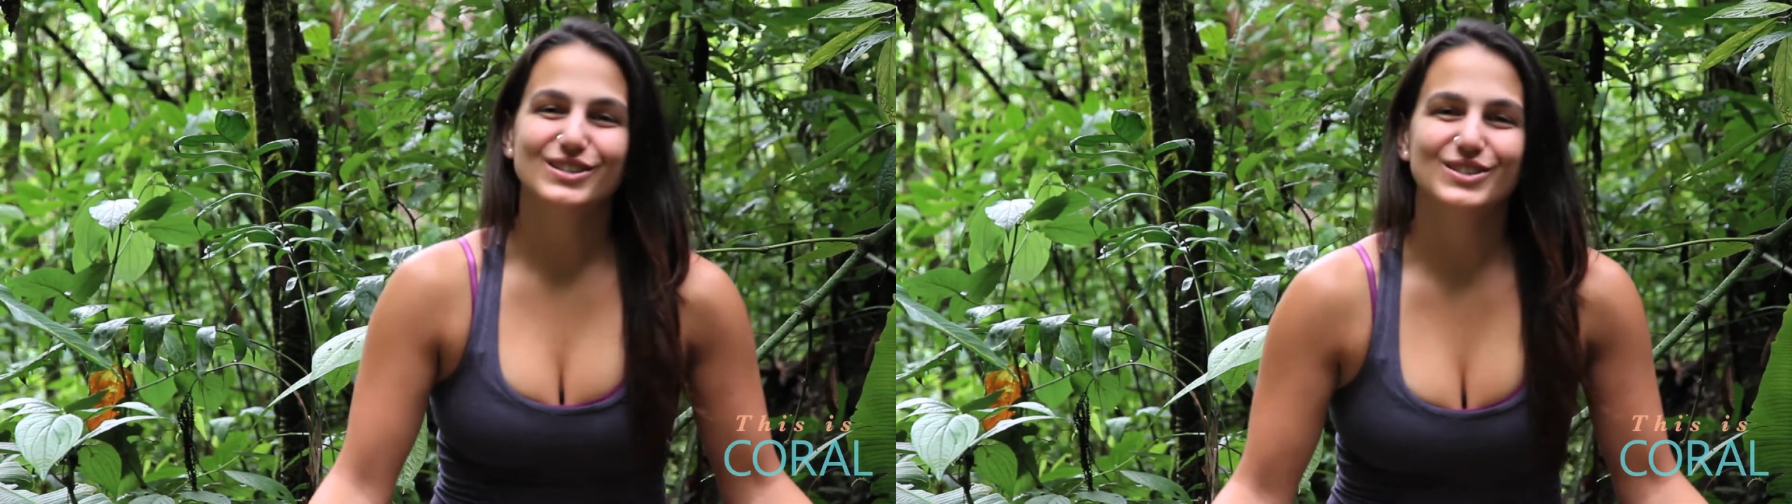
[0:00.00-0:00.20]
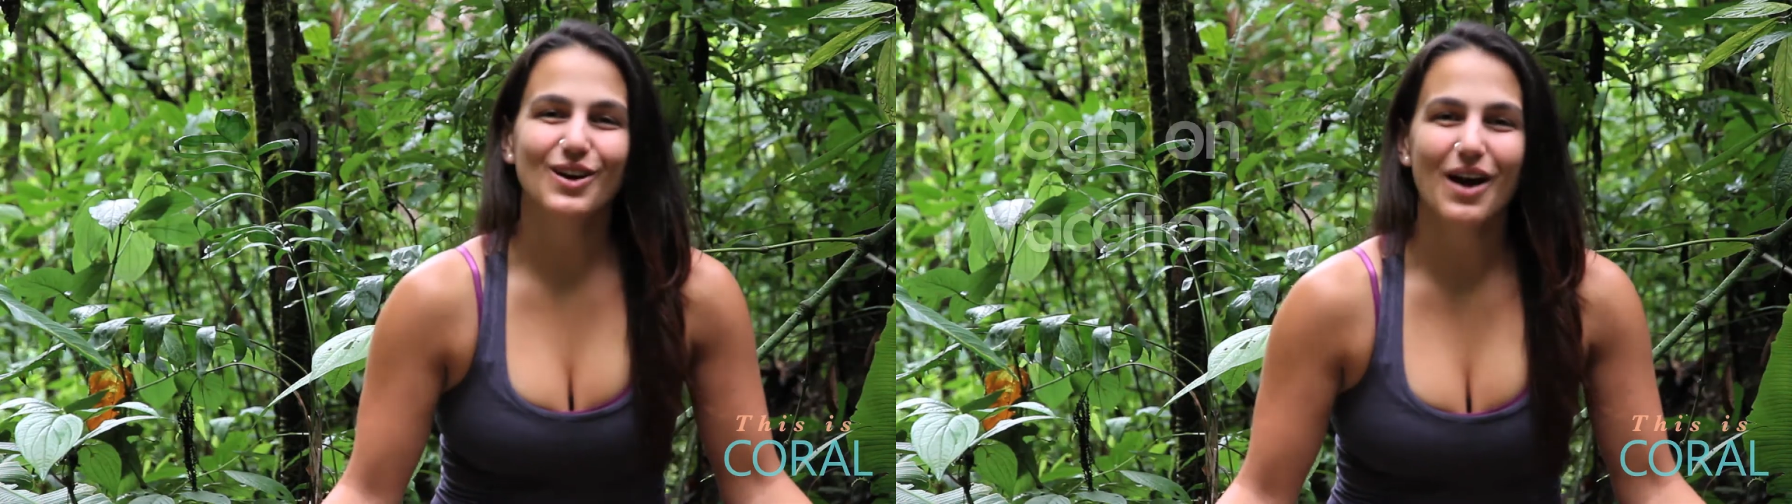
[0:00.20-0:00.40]

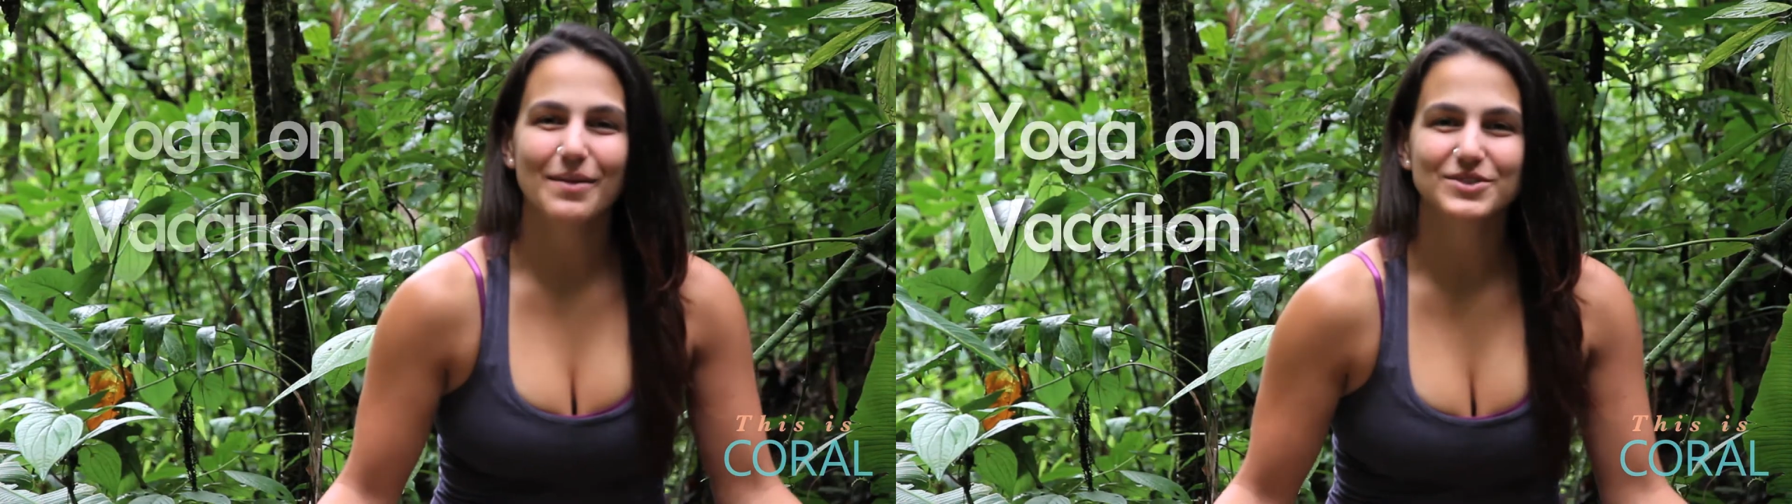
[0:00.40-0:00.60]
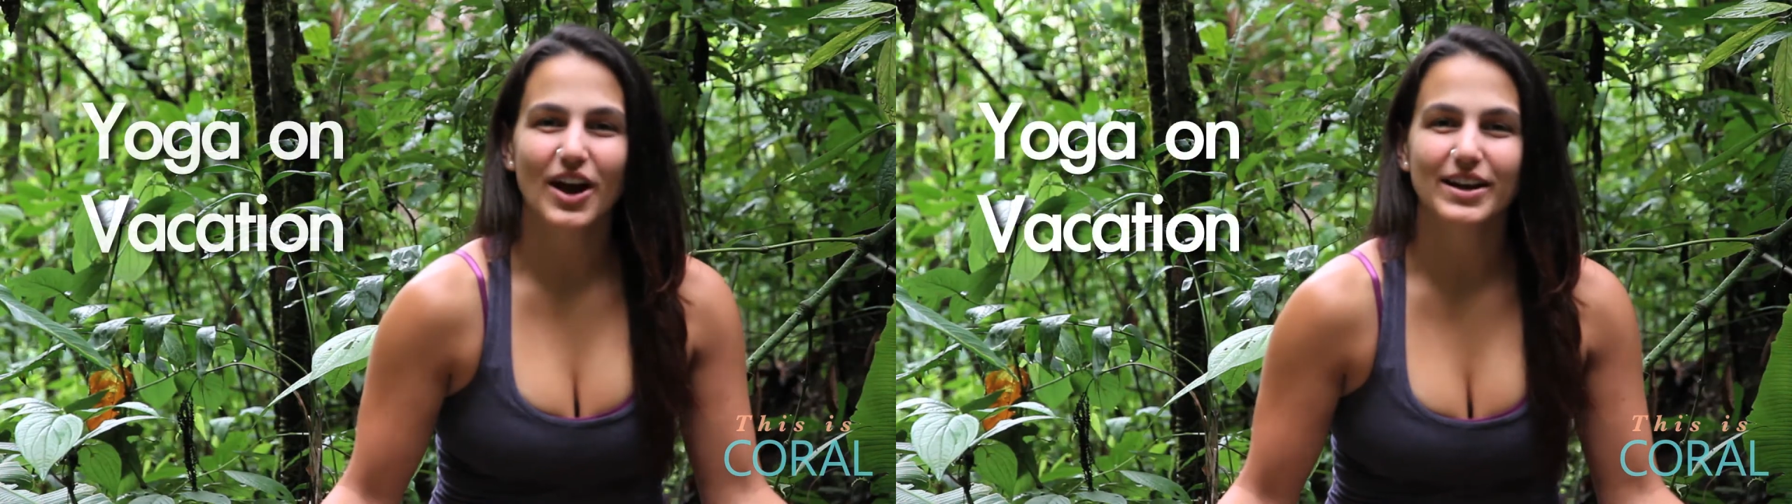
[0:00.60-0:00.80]
So
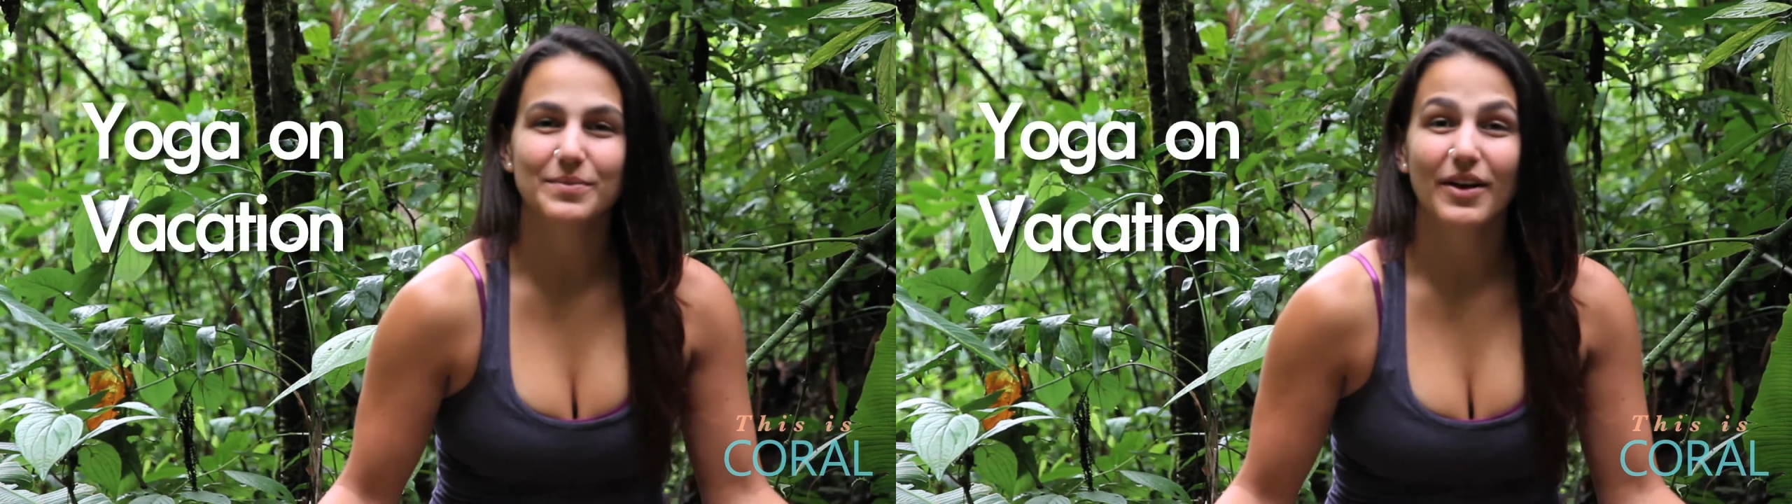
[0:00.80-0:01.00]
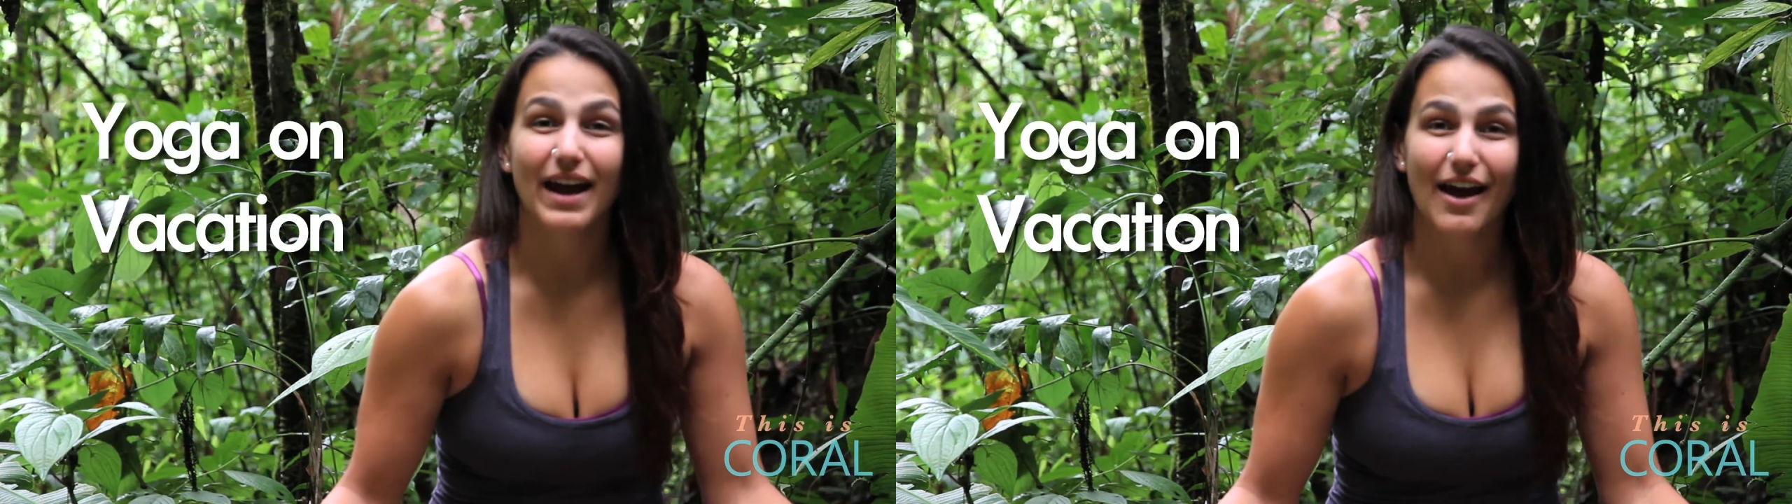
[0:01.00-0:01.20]
I'm talking
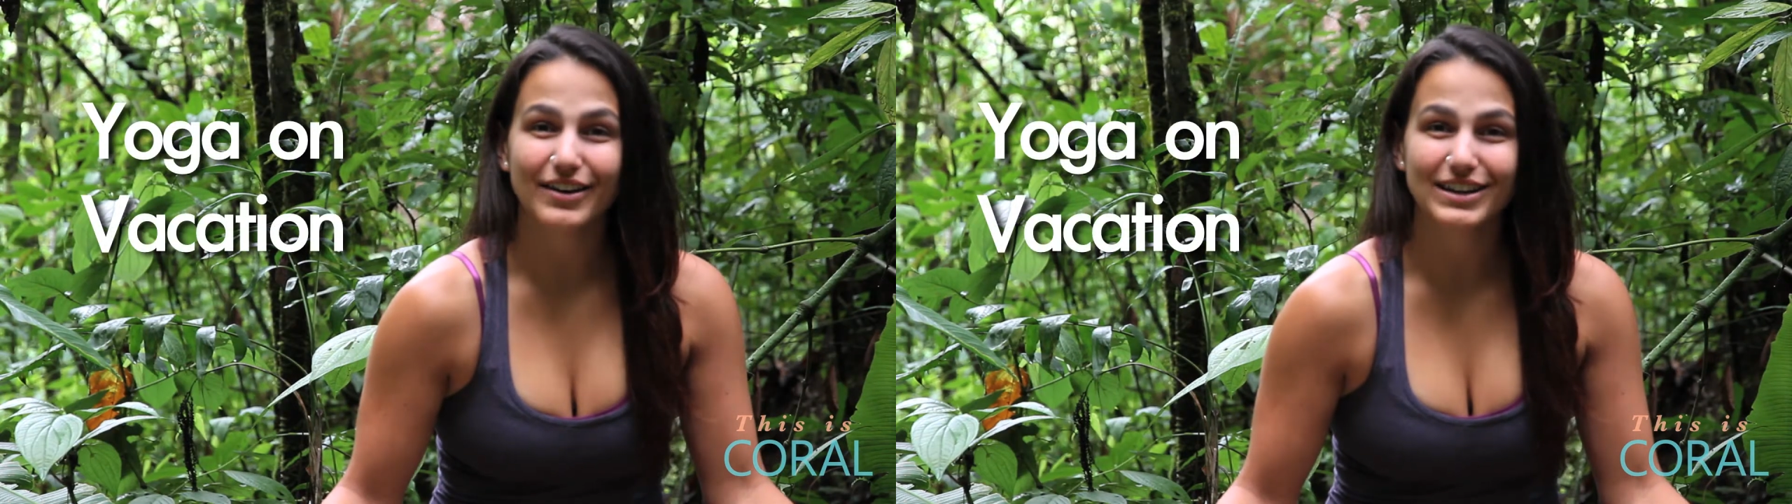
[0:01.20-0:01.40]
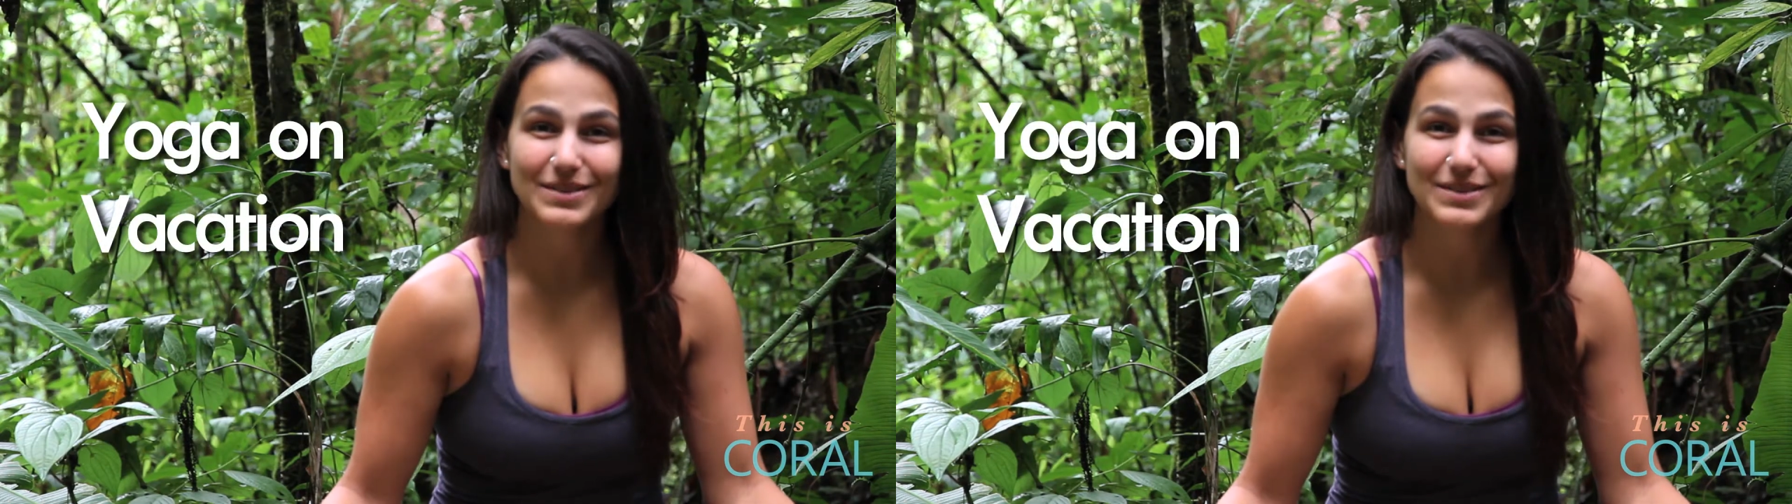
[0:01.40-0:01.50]
about how to